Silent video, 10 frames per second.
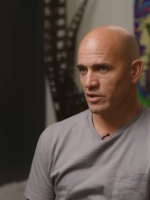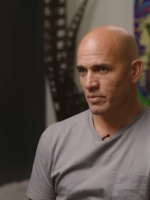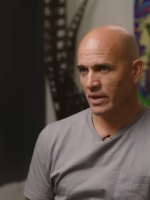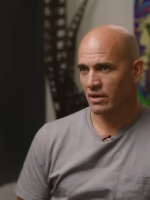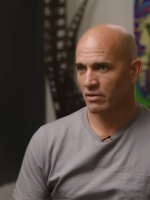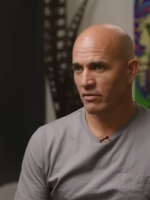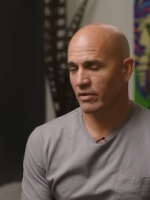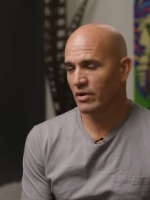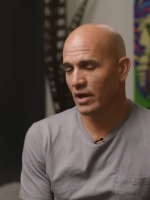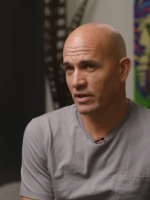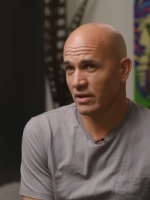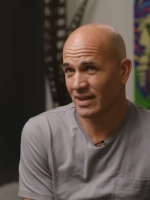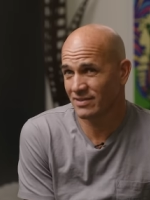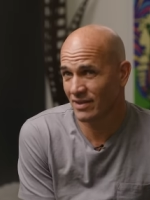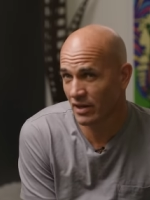as big a, eh,
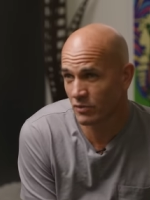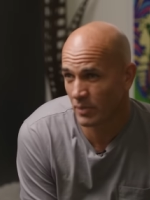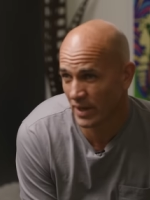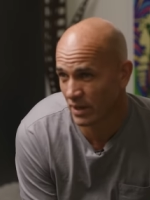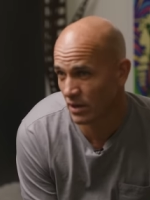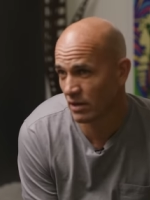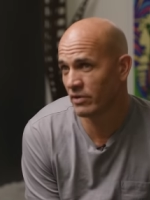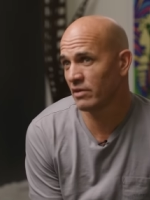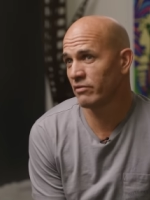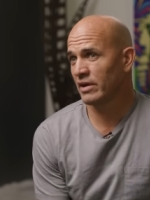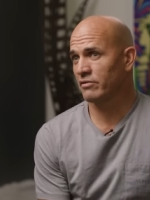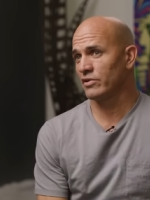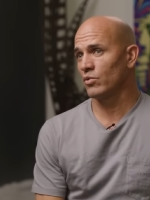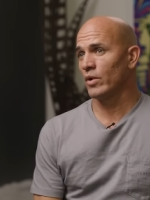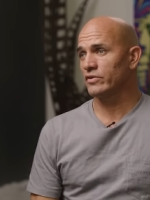that's not as big of an event
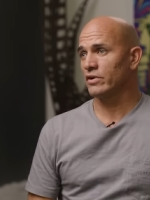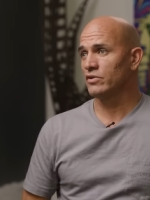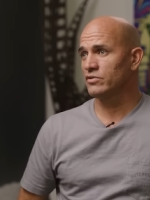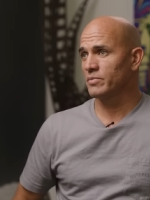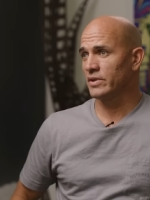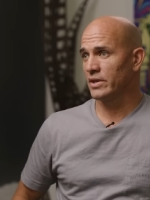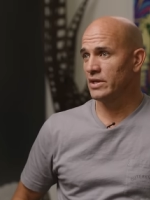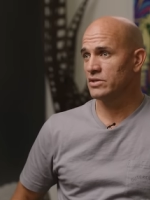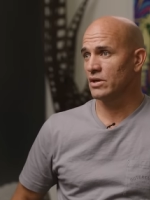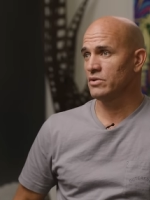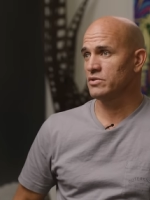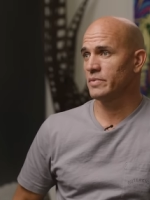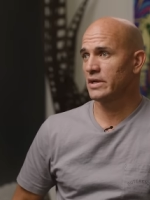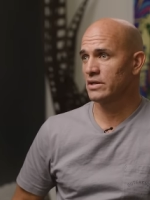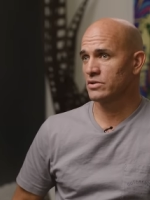for the West Coast, but the East Coast
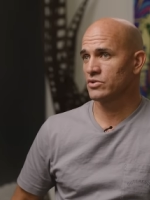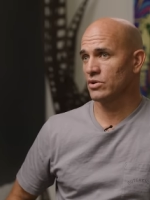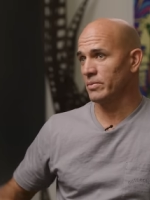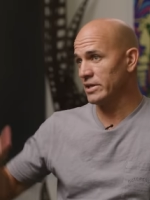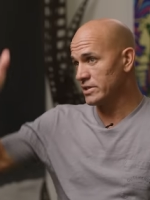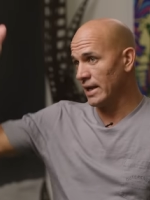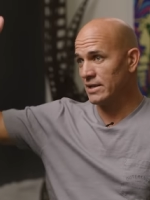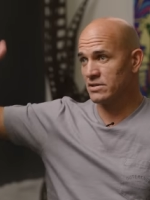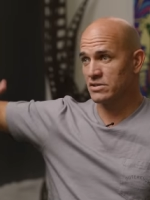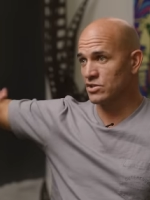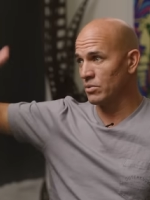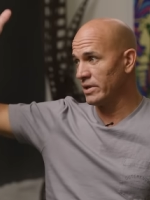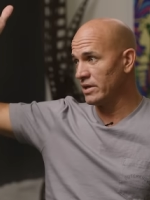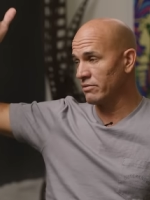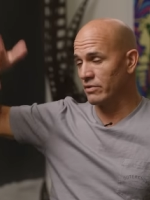because there's so many states and so
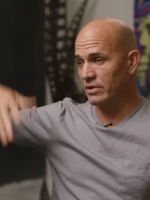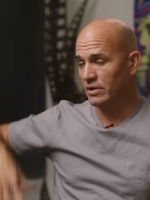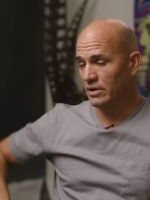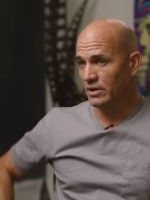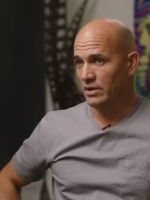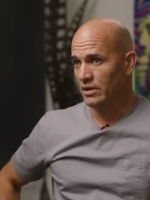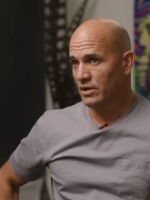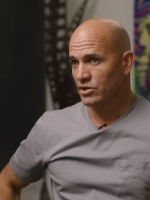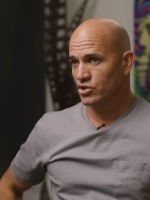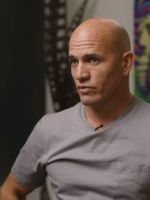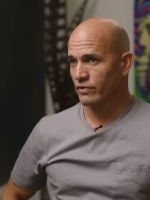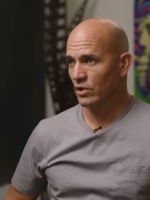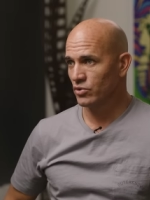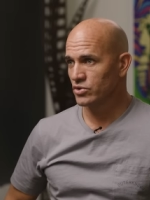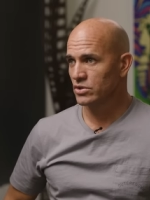many different surf
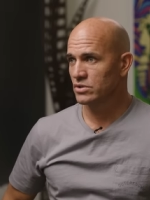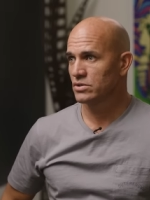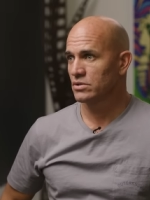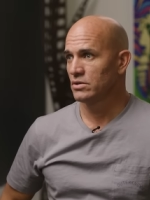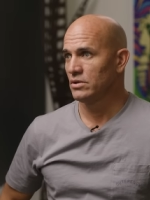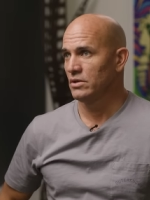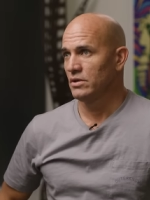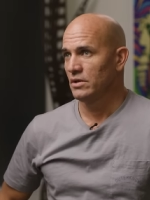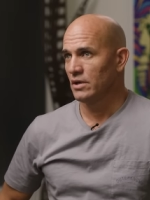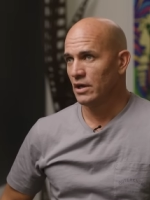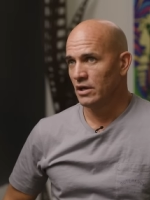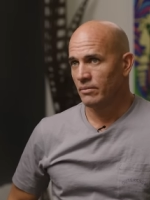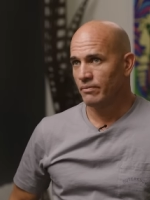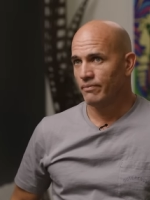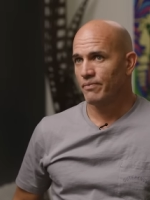cultures.
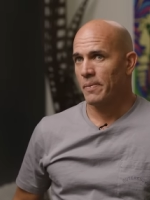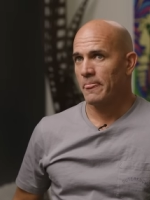Um,